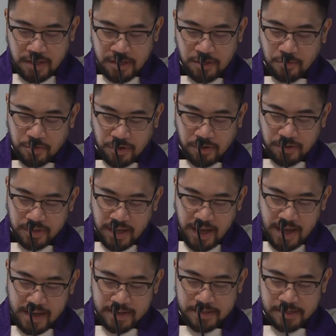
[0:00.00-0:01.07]
in the world
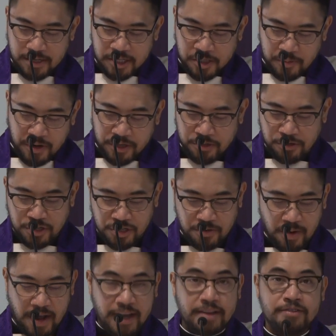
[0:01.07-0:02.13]
has a special
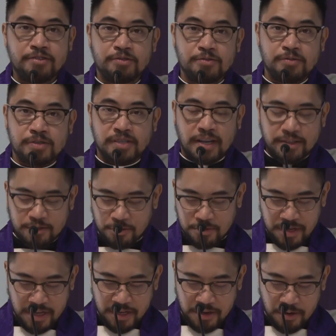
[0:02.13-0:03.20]
shrine to Santo
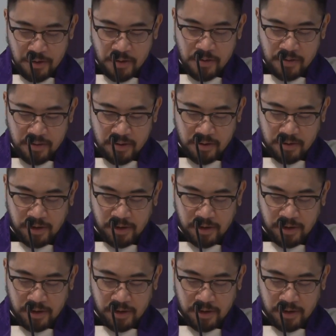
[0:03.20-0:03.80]
Nino,